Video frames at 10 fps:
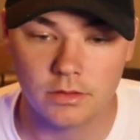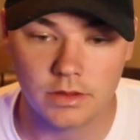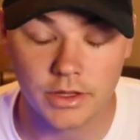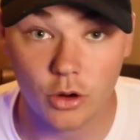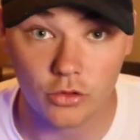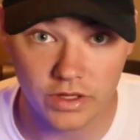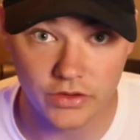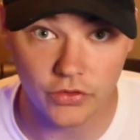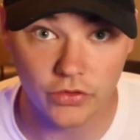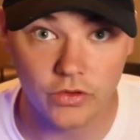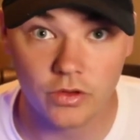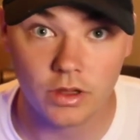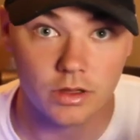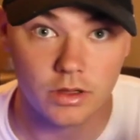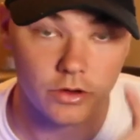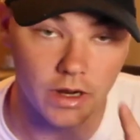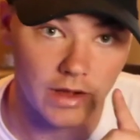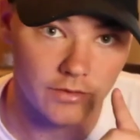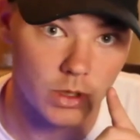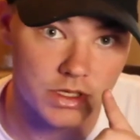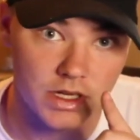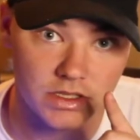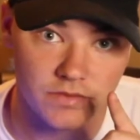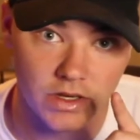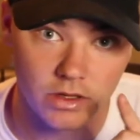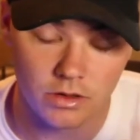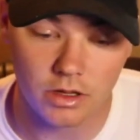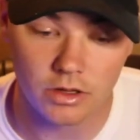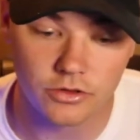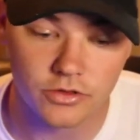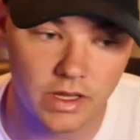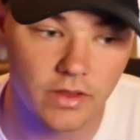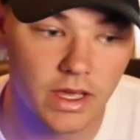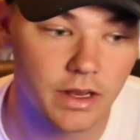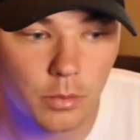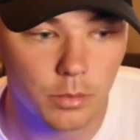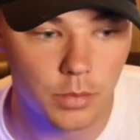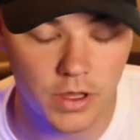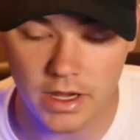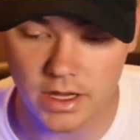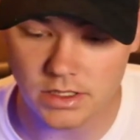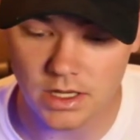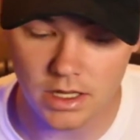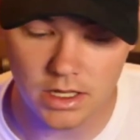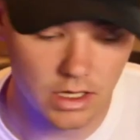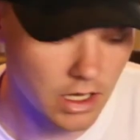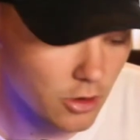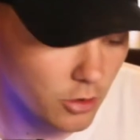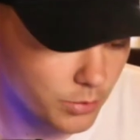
there are reasons. You're gonna have to watch the next video to understand that. But yeah, guys, uh, I hope